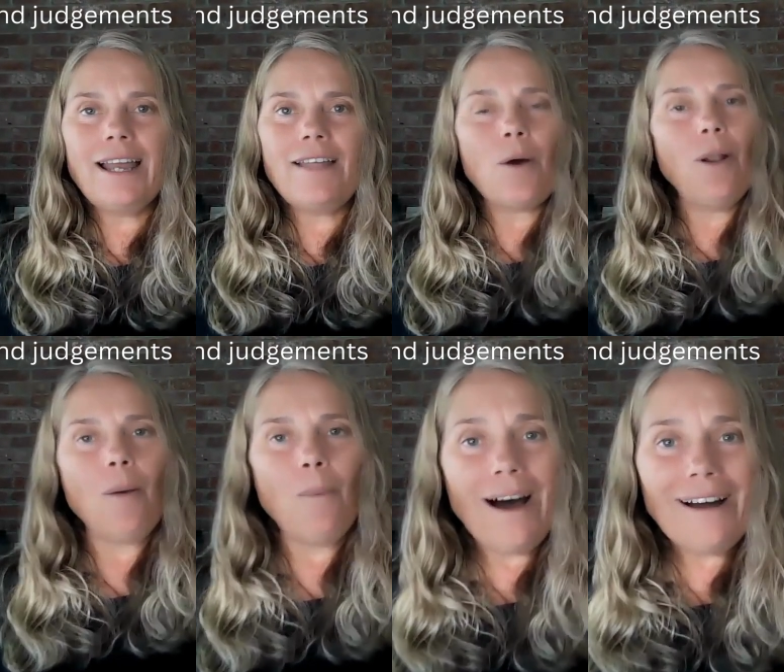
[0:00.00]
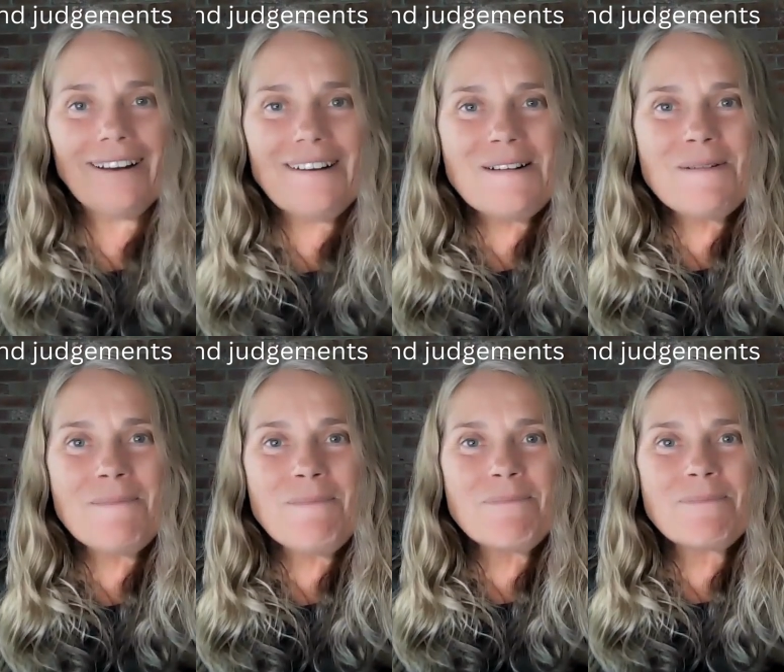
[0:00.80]
And they were like, What?
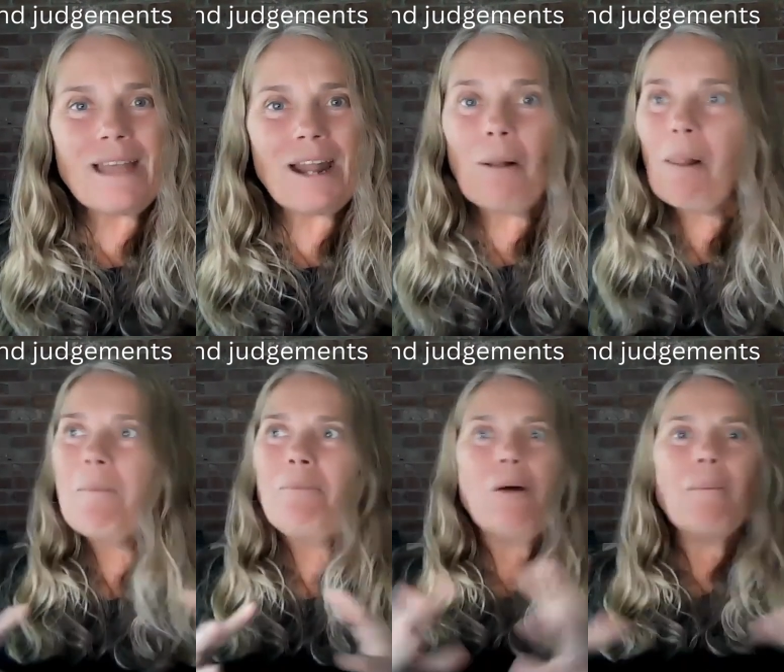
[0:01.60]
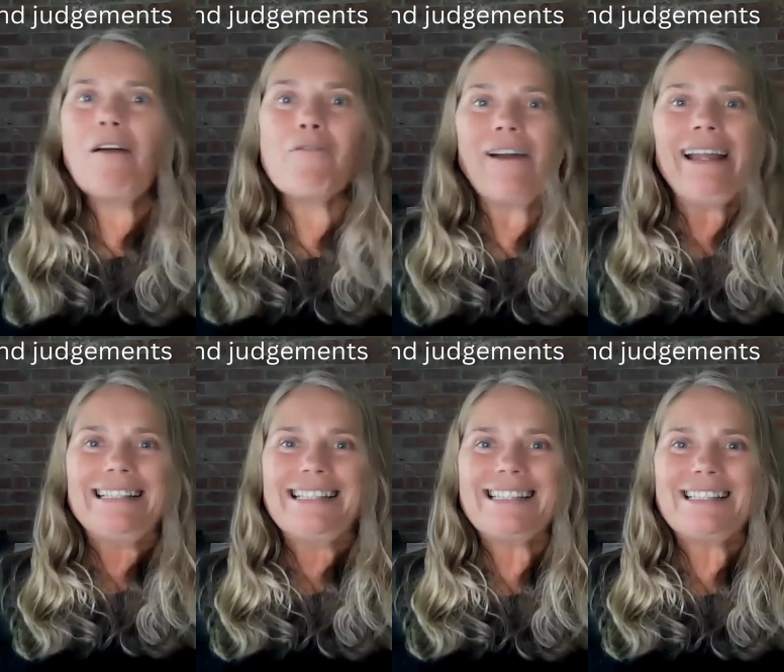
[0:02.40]
And I'm like, not my
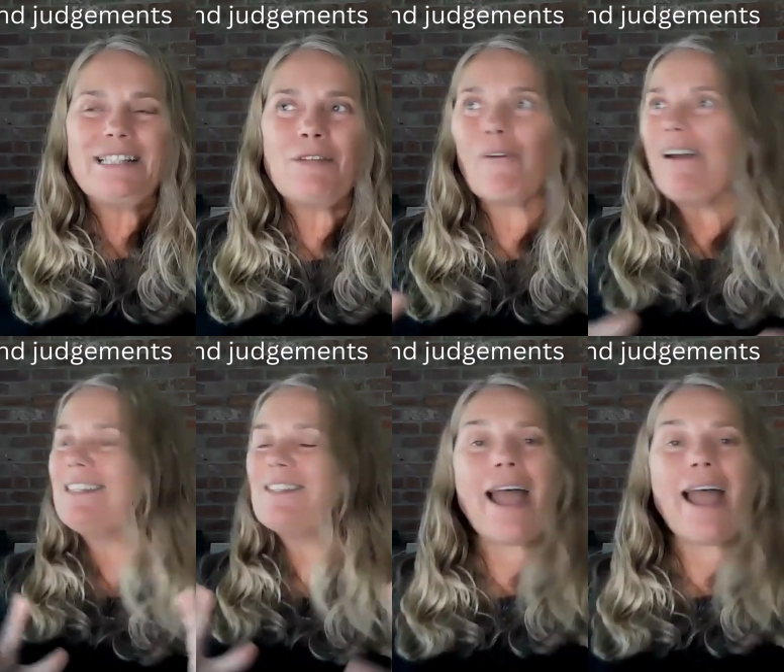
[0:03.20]
friends. The friends